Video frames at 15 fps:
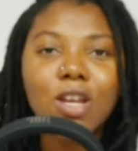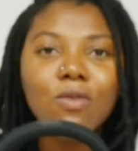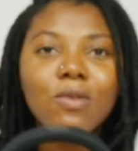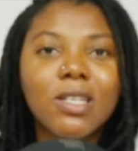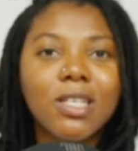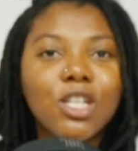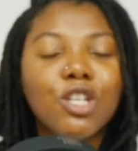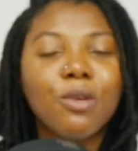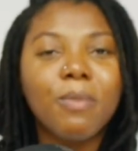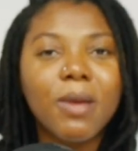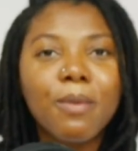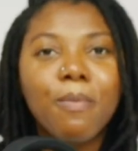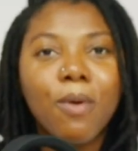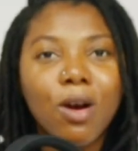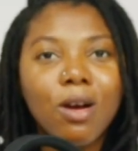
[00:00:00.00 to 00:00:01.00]
is such a
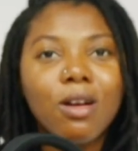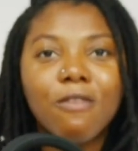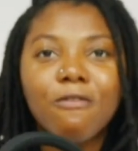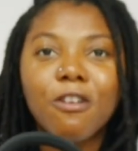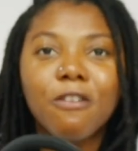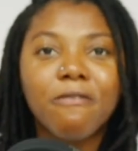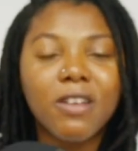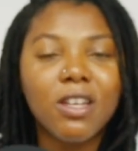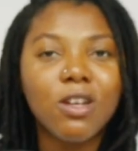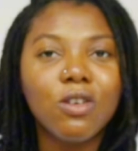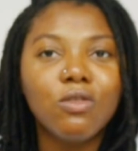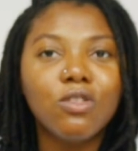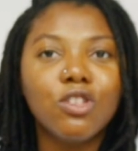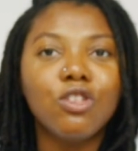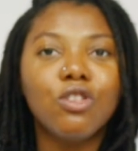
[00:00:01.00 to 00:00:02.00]
big part of your
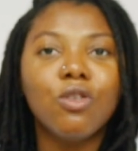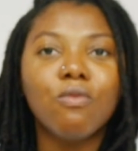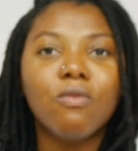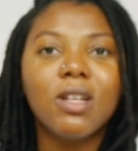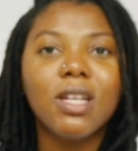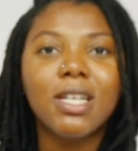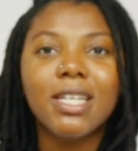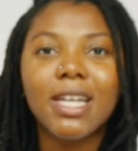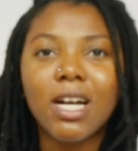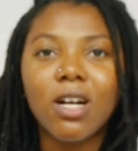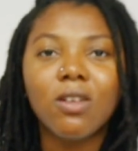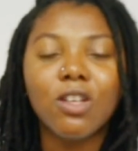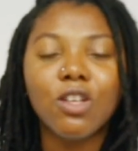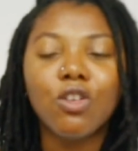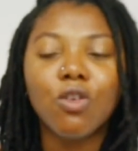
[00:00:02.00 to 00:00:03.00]
videos. You don't really
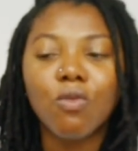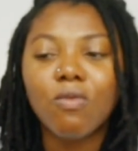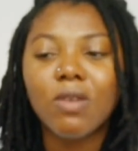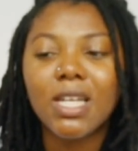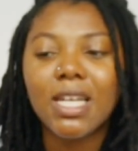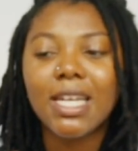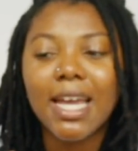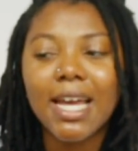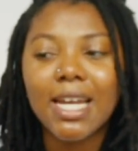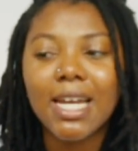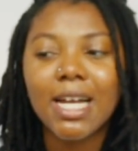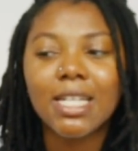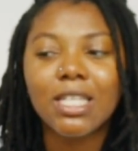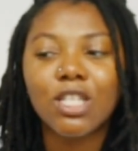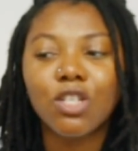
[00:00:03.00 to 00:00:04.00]
get it
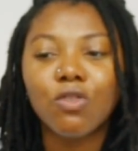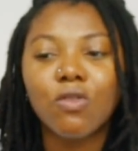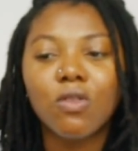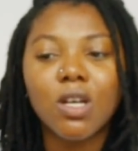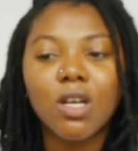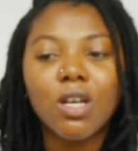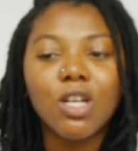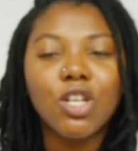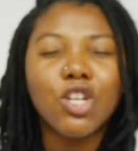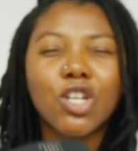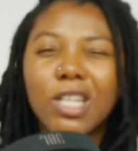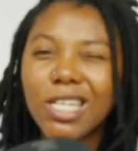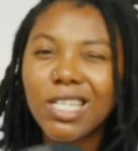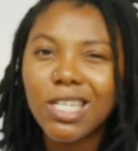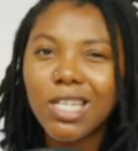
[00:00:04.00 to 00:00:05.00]
until you're
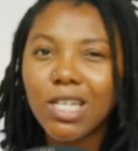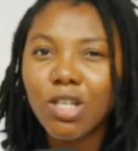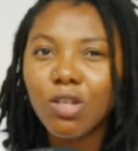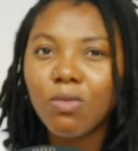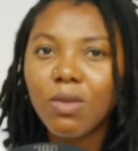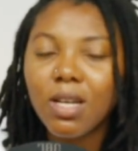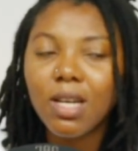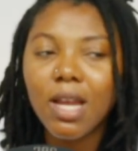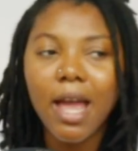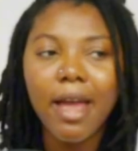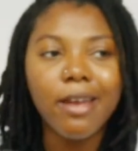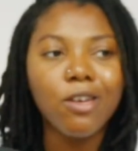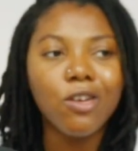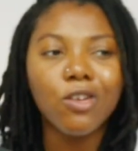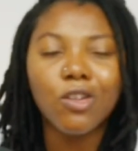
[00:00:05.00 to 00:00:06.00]
listening to it
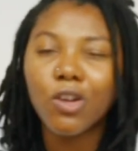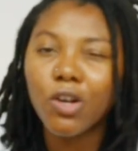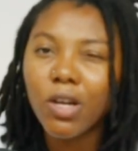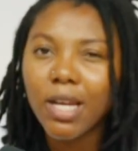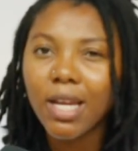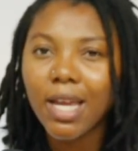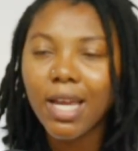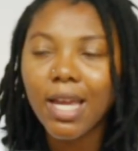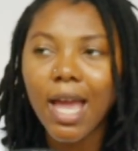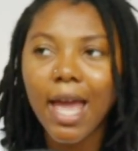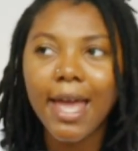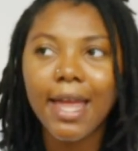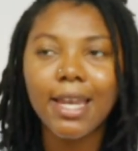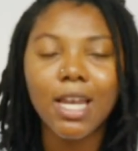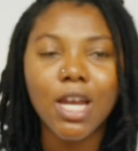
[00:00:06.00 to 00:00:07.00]
and you're learning it
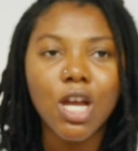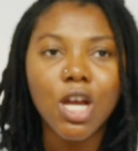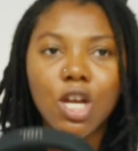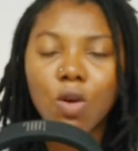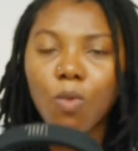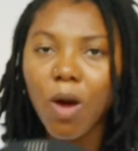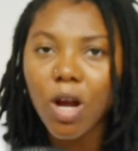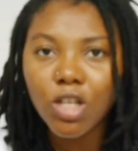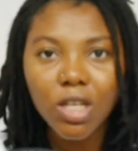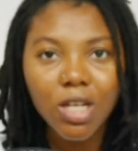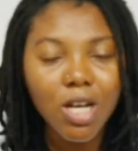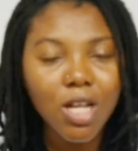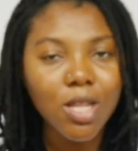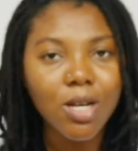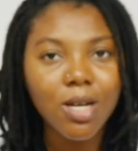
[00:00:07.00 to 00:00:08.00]
and you're watching
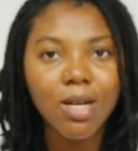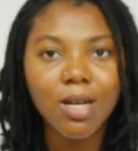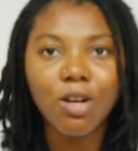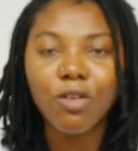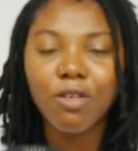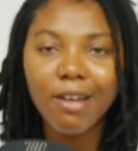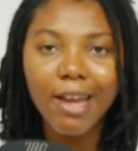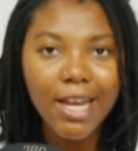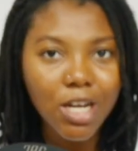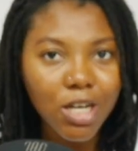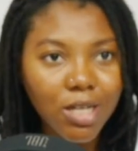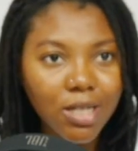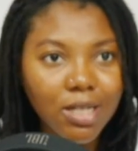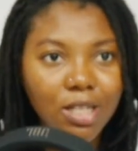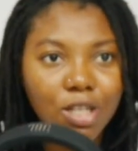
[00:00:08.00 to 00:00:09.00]
other
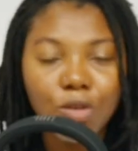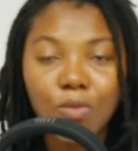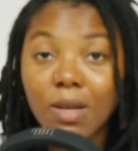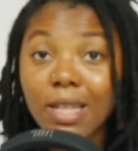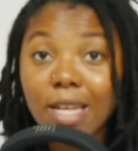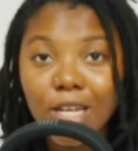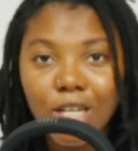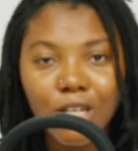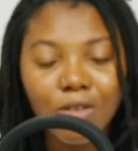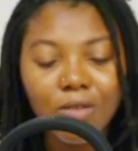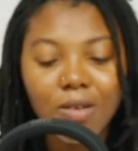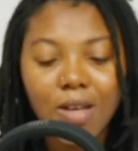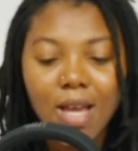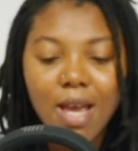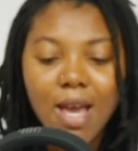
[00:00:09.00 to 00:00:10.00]
creators do what they
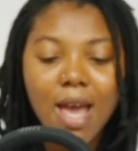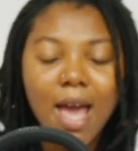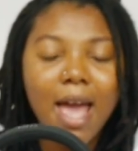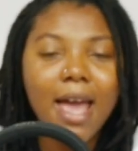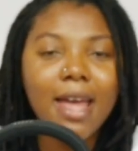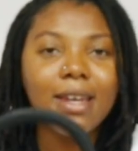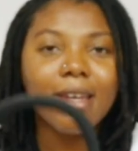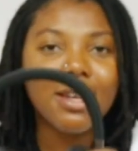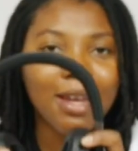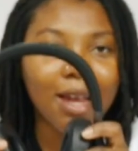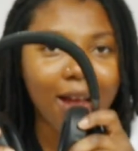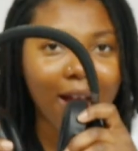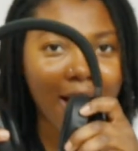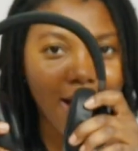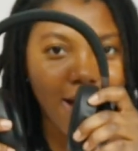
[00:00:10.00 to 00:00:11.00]
do. And
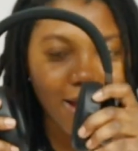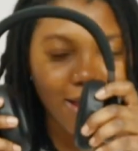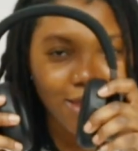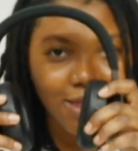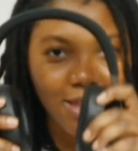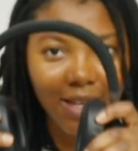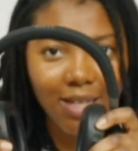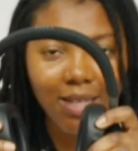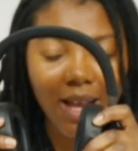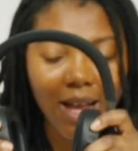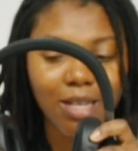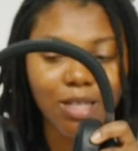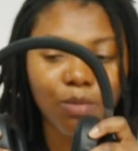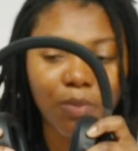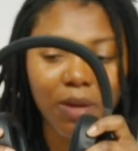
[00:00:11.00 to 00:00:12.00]
this
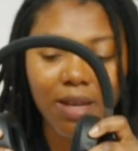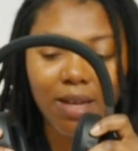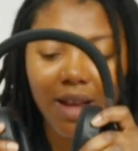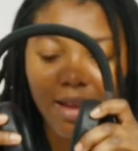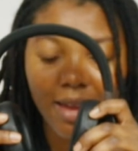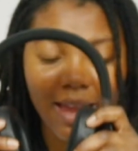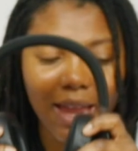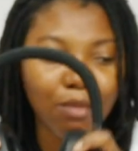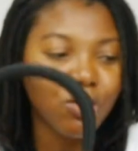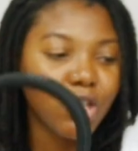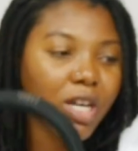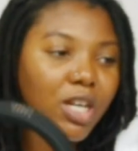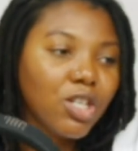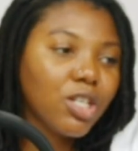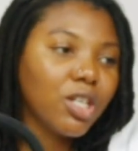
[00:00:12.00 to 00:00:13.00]
has been a game
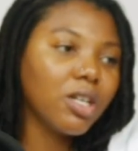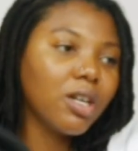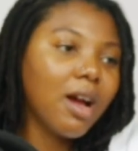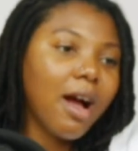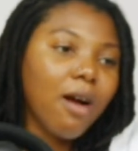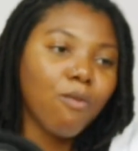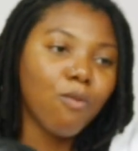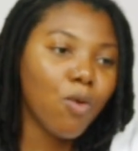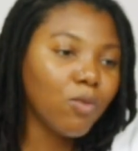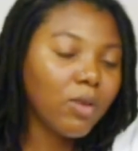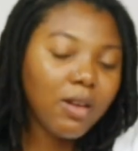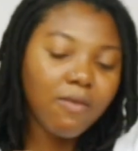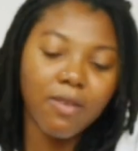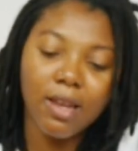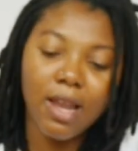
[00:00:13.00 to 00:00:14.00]
changer. I
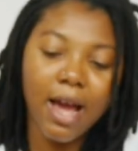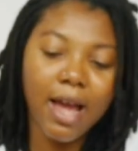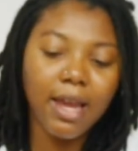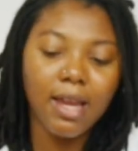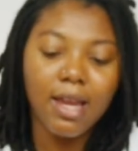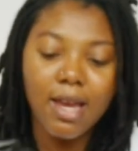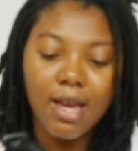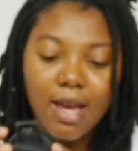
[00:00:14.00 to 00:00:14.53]
won't even lie.